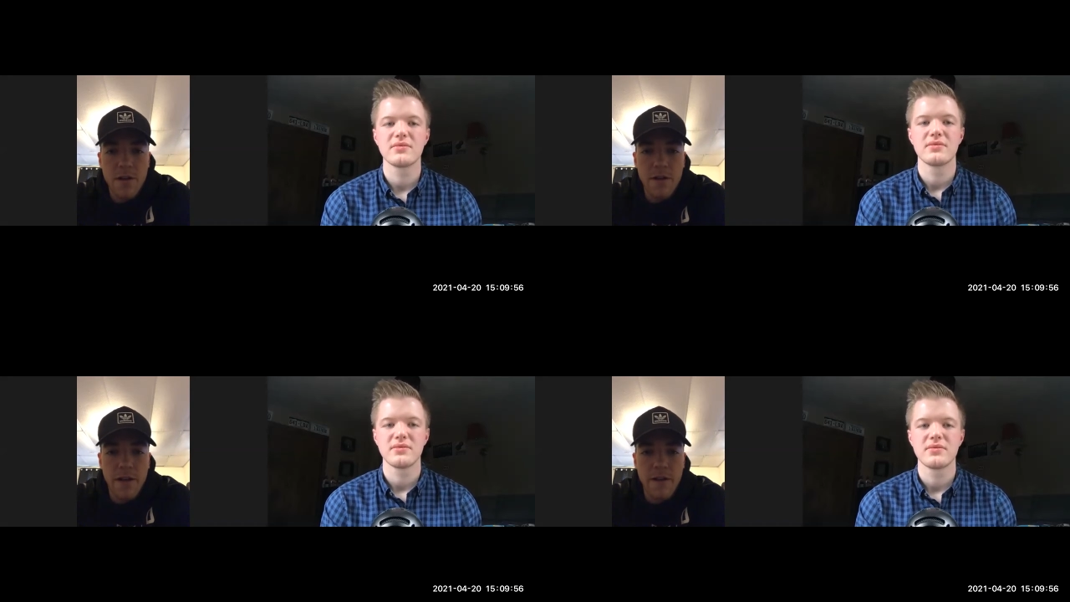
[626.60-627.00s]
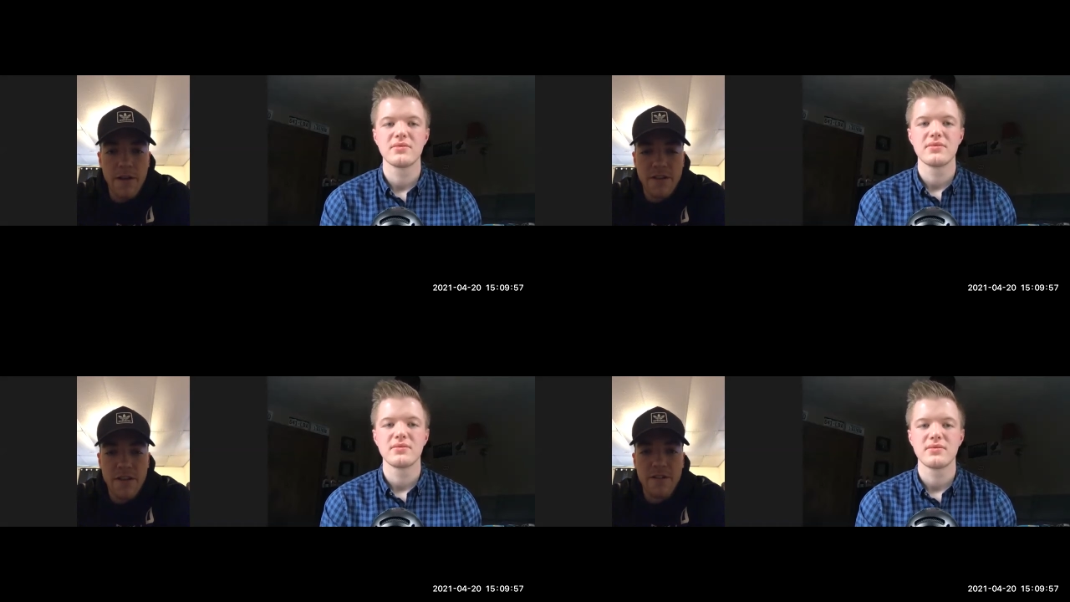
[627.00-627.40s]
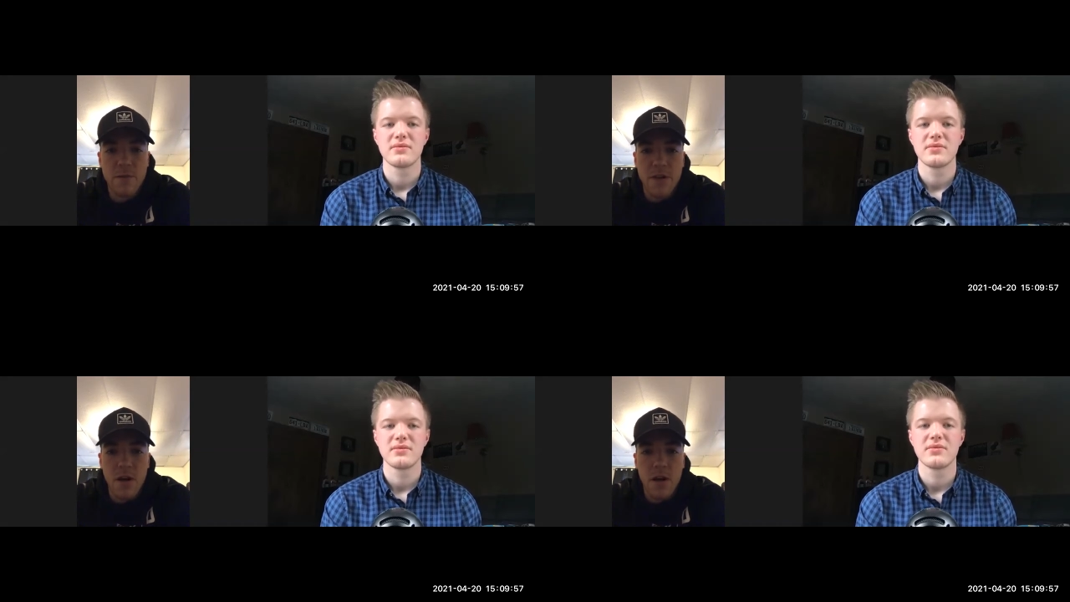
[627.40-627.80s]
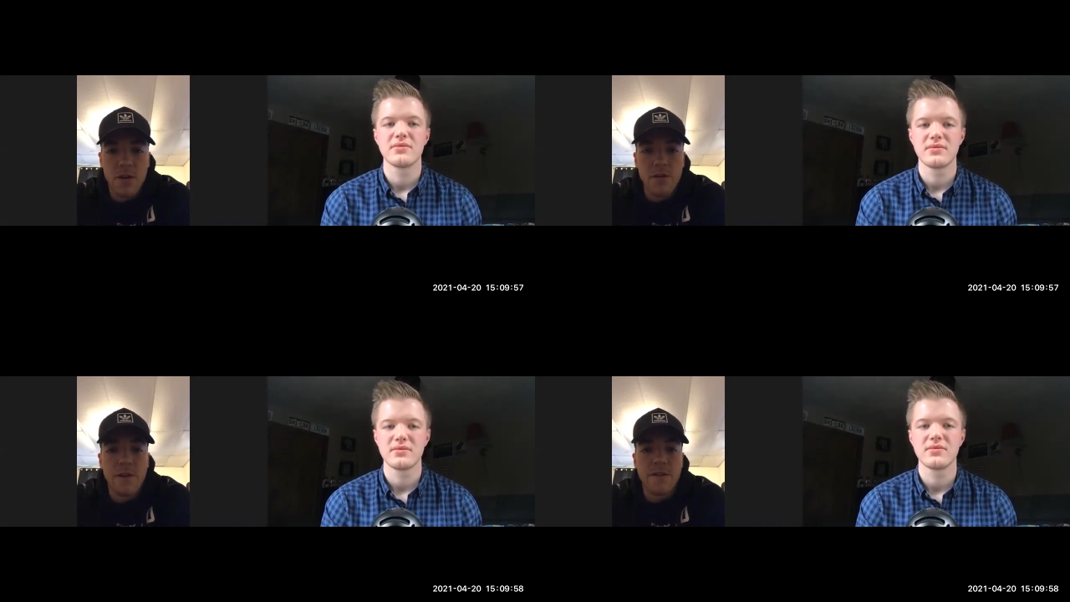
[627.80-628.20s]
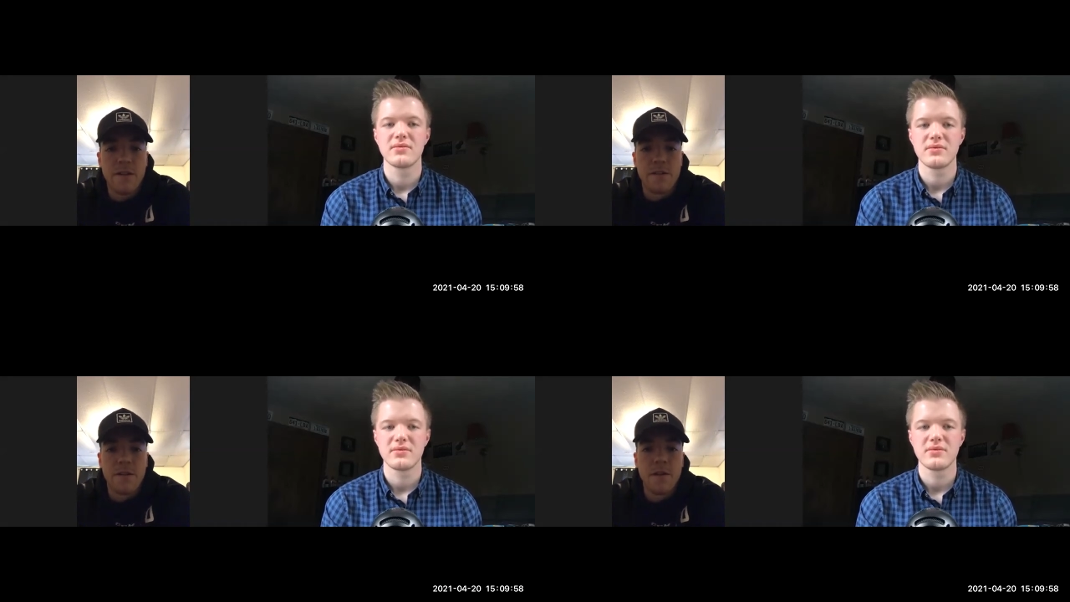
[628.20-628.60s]
Speaker 1: like this season was our hundredth
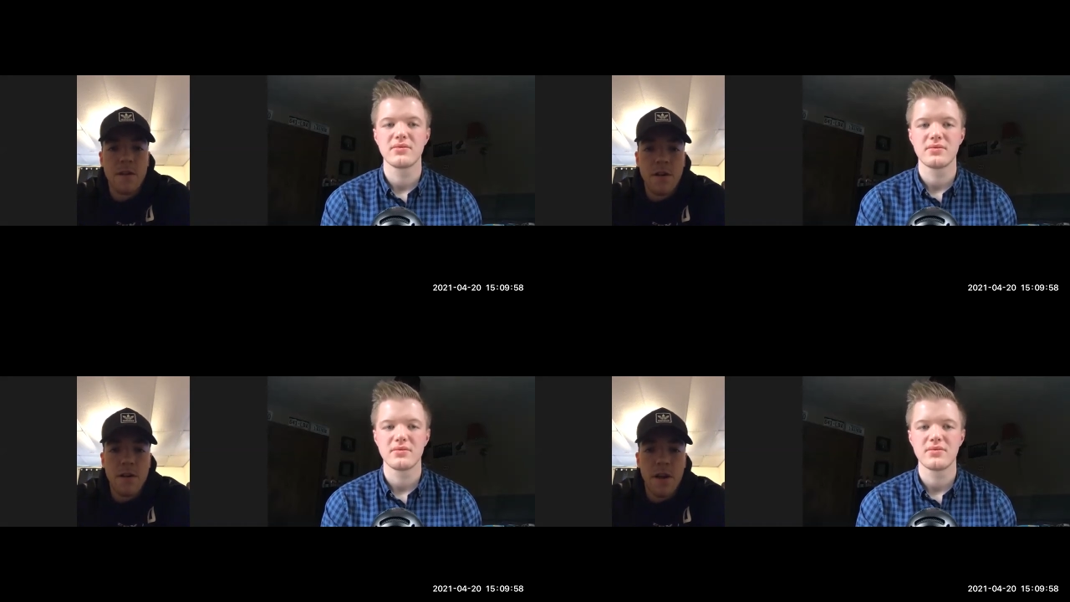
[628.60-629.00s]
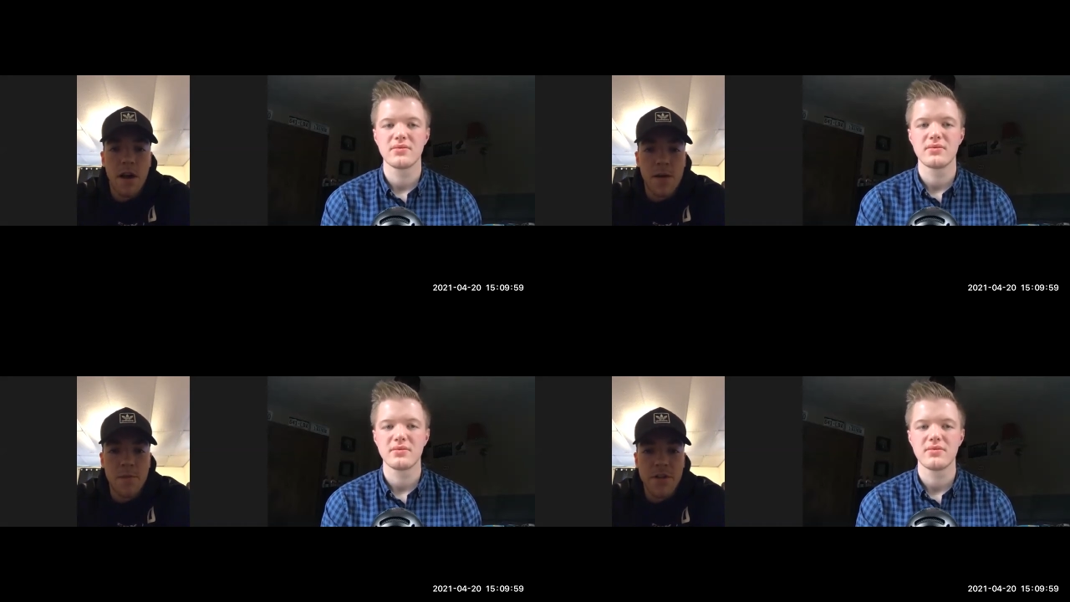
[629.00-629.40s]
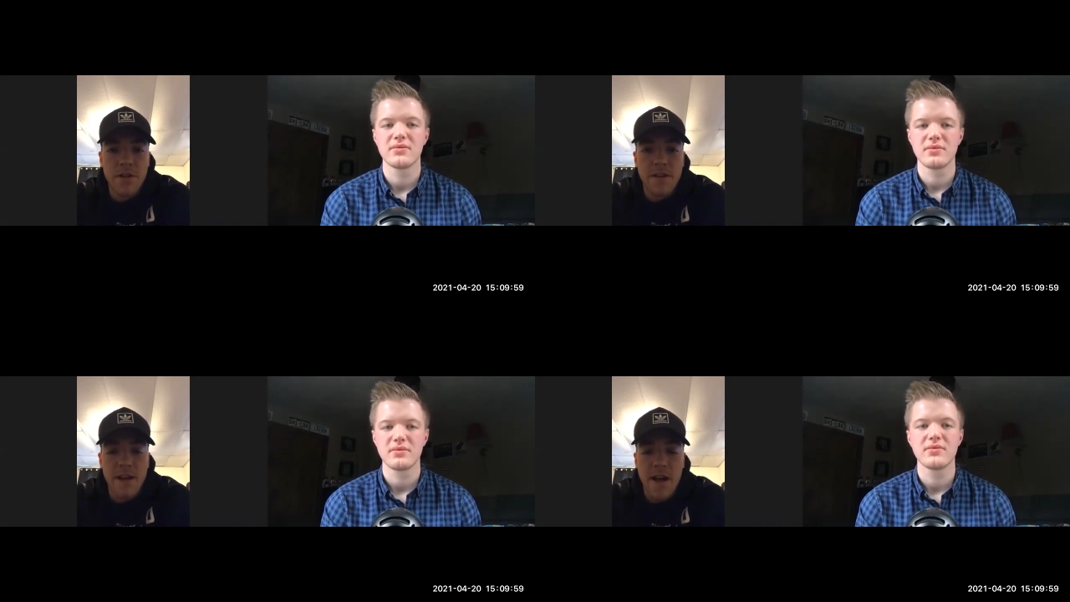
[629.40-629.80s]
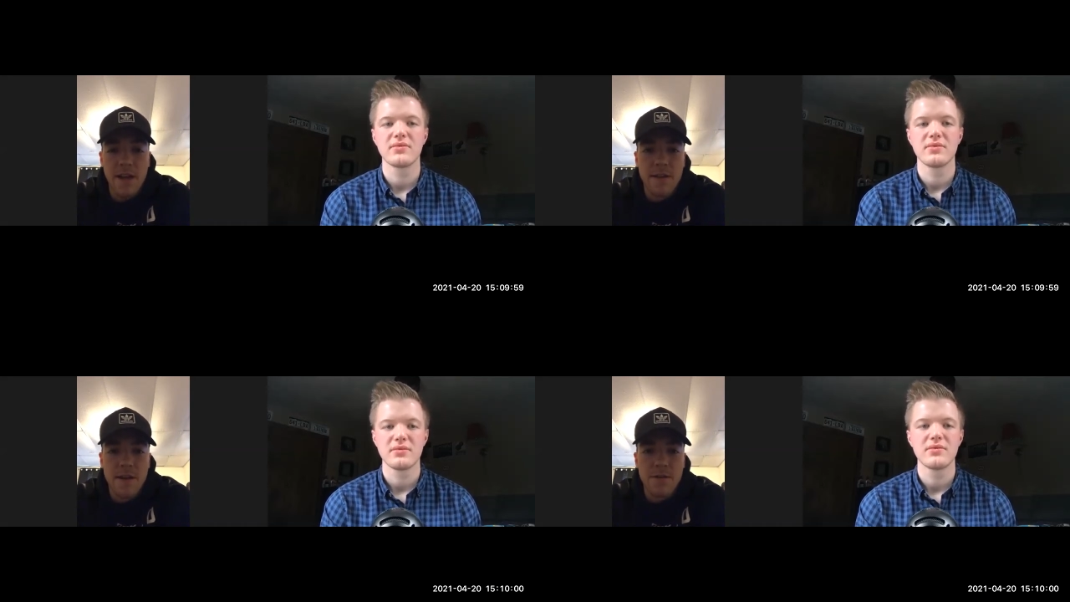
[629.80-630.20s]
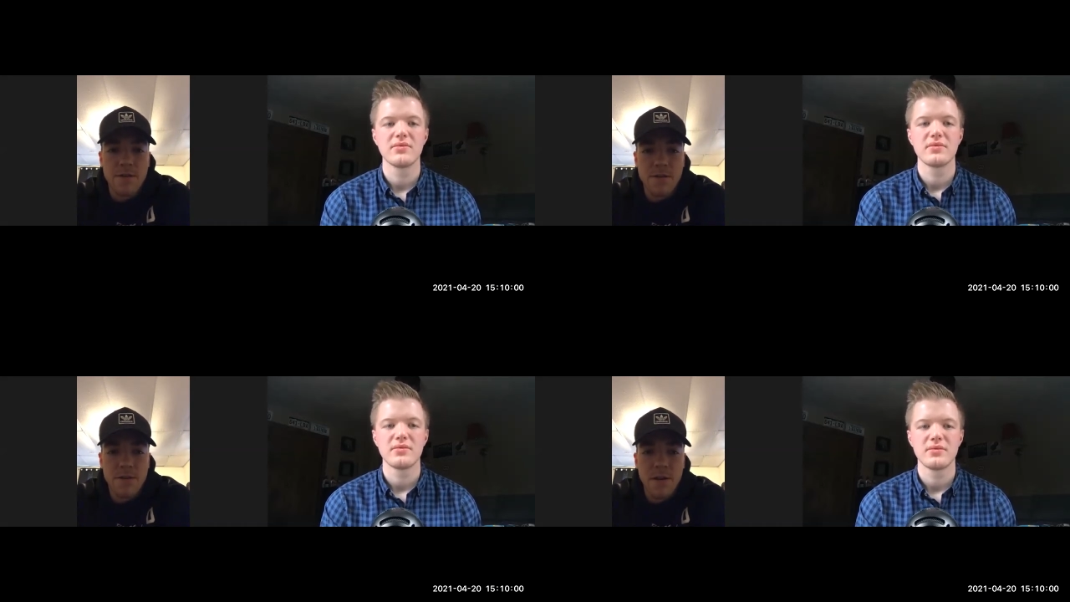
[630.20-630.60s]
season, Michigan Tech, and that
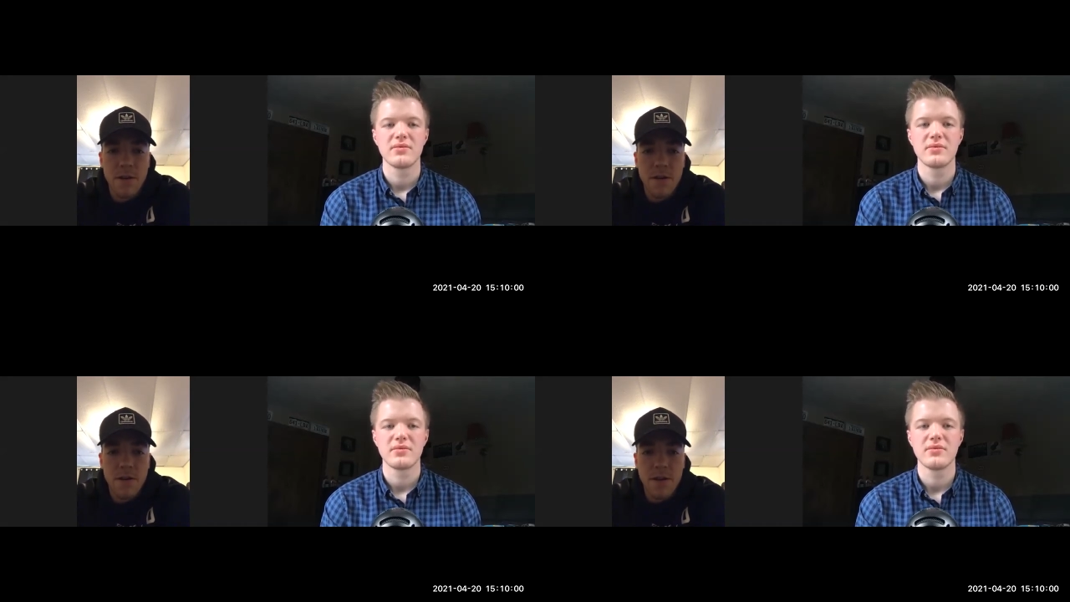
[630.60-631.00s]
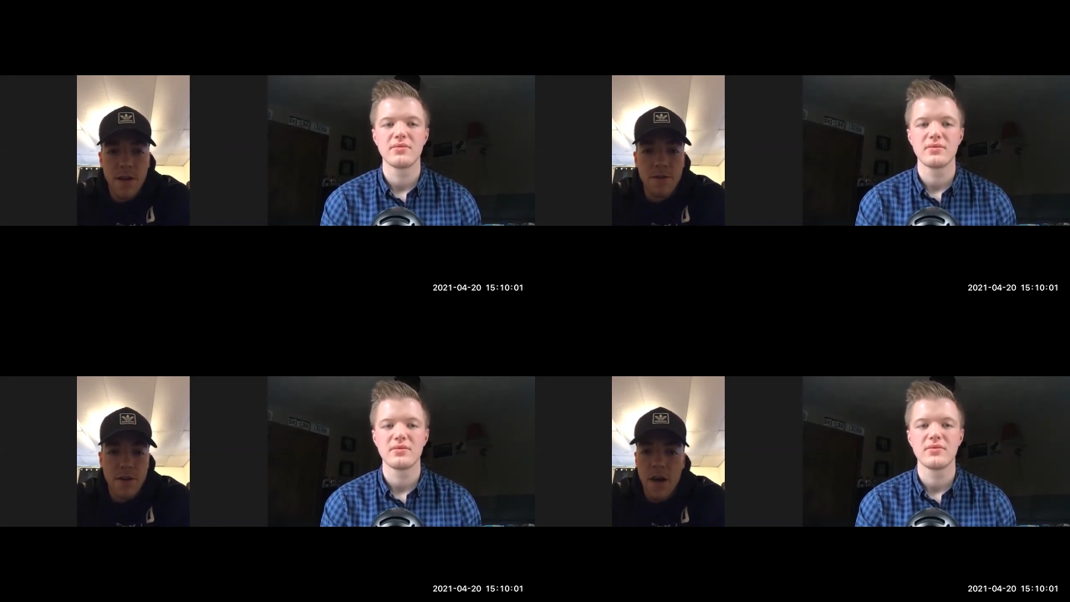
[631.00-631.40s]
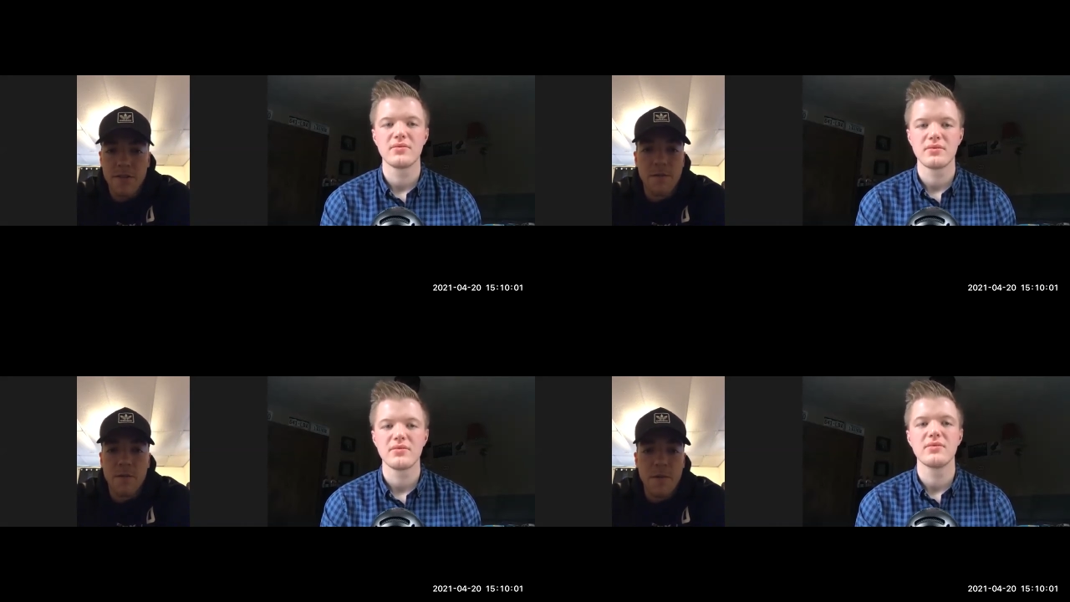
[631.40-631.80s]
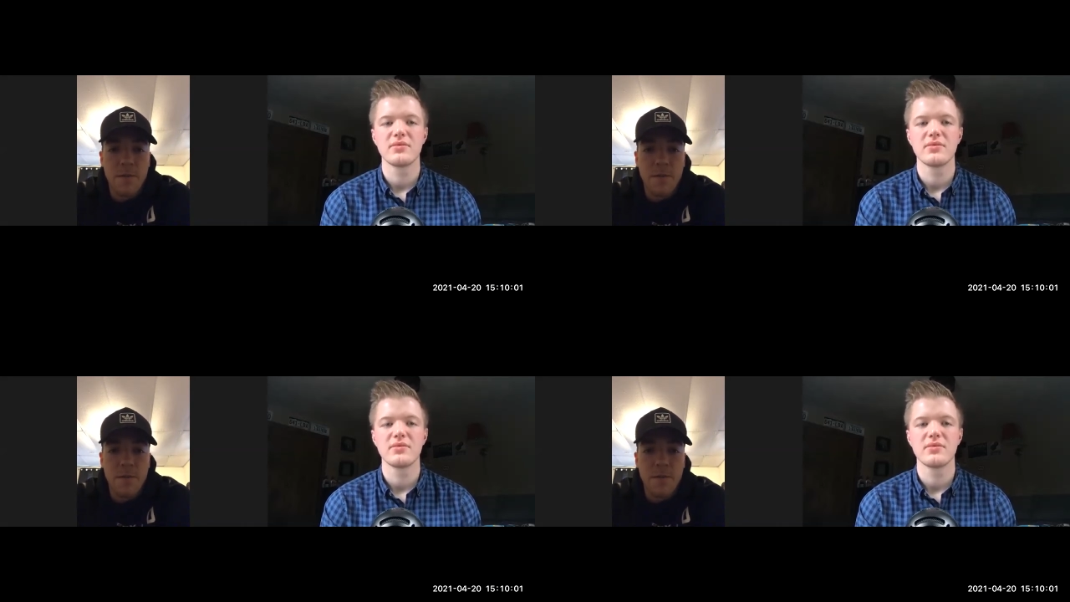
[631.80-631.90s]
was that was awesome to be a